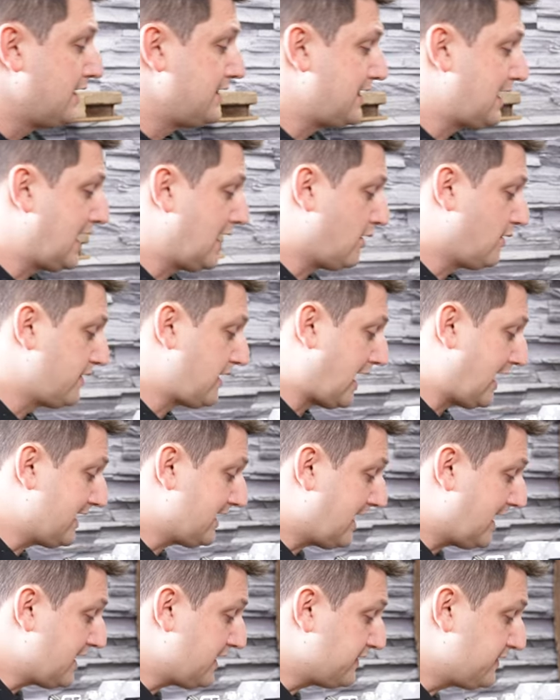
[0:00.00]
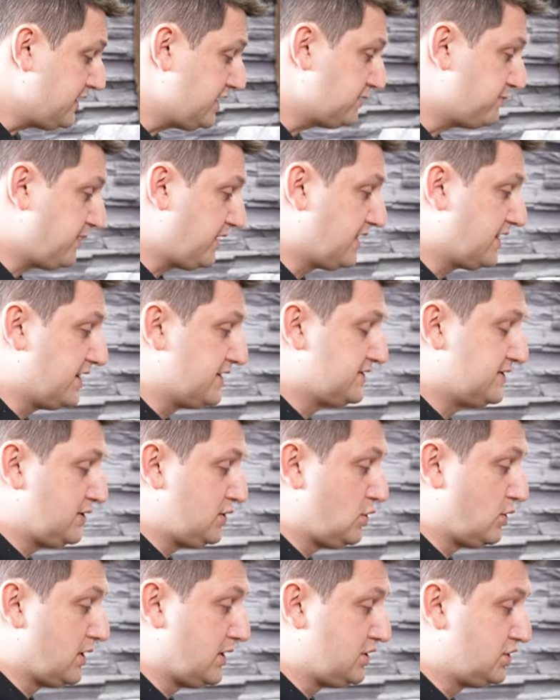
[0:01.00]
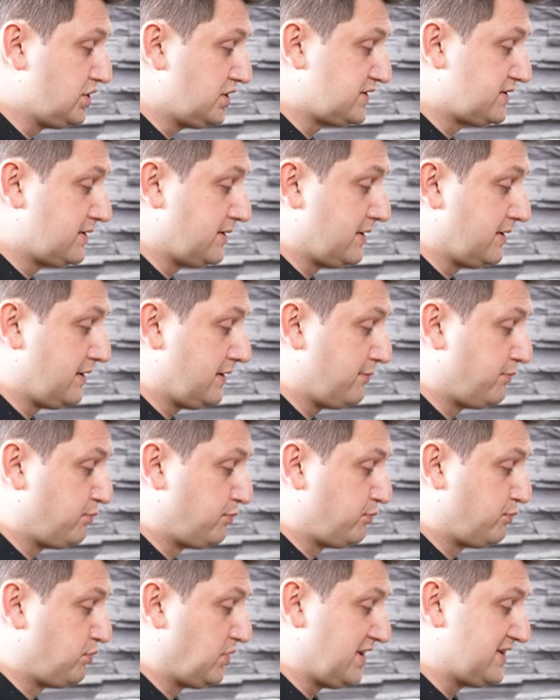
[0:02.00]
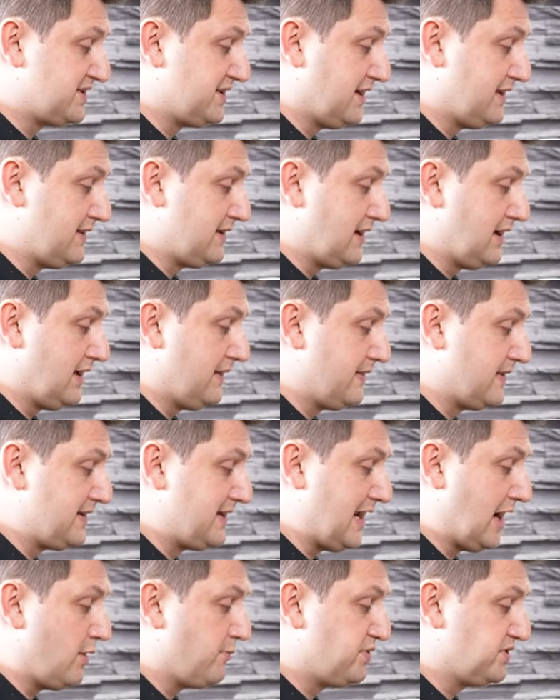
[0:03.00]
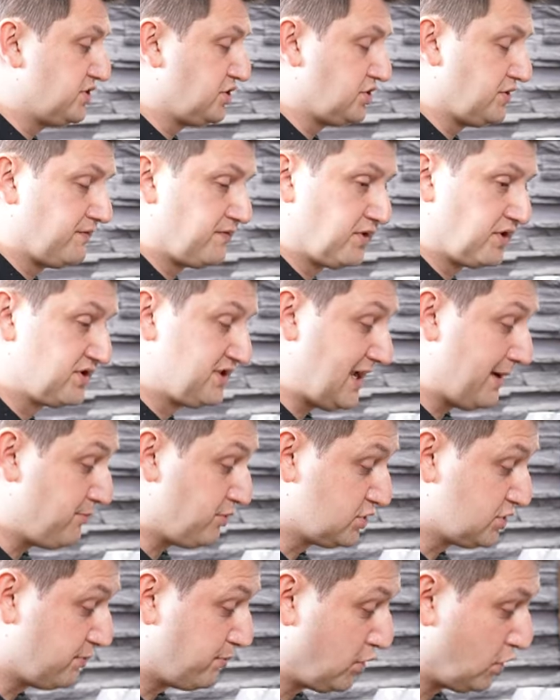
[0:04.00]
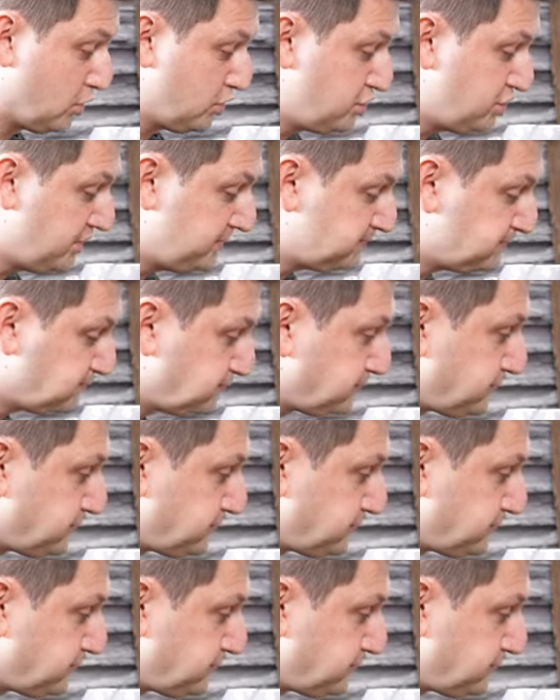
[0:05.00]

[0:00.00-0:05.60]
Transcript: Now, I like these because you can just press it in, in the down position, for example, to purge it,